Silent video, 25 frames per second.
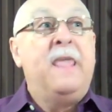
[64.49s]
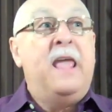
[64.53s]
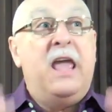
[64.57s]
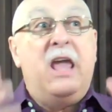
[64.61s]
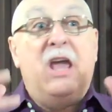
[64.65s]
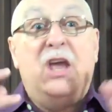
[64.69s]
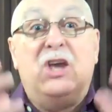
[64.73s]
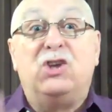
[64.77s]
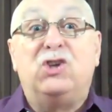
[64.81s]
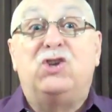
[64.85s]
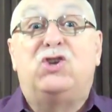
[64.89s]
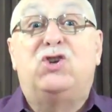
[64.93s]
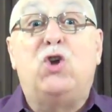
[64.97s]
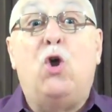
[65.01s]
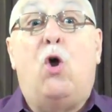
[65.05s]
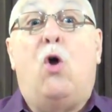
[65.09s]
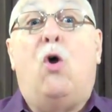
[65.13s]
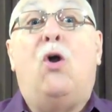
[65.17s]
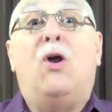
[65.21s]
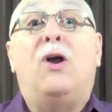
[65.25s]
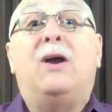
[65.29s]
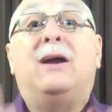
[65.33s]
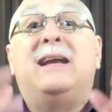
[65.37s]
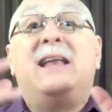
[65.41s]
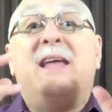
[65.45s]
is
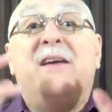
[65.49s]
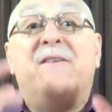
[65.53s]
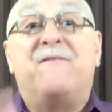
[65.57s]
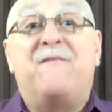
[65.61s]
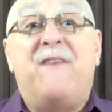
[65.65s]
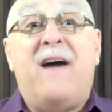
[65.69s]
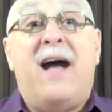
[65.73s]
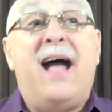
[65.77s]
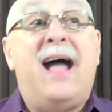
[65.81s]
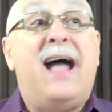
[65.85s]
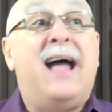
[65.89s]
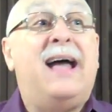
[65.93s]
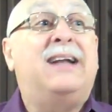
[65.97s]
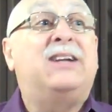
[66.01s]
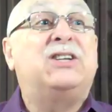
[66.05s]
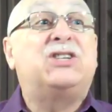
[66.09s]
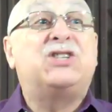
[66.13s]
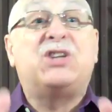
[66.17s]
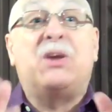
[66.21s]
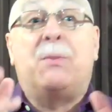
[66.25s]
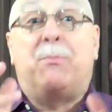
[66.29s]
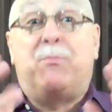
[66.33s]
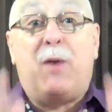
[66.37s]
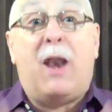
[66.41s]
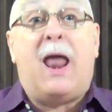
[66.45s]
your divine
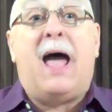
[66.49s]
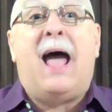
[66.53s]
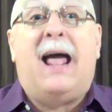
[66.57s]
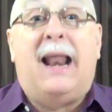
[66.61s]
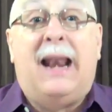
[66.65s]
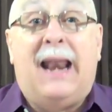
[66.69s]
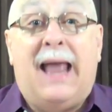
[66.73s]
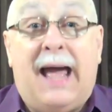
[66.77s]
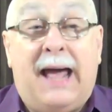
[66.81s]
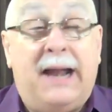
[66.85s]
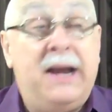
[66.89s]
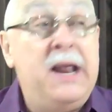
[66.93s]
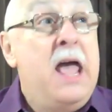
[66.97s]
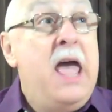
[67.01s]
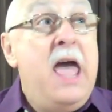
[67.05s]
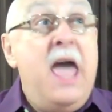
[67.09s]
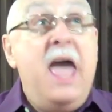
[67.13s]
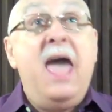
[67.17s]
supply line.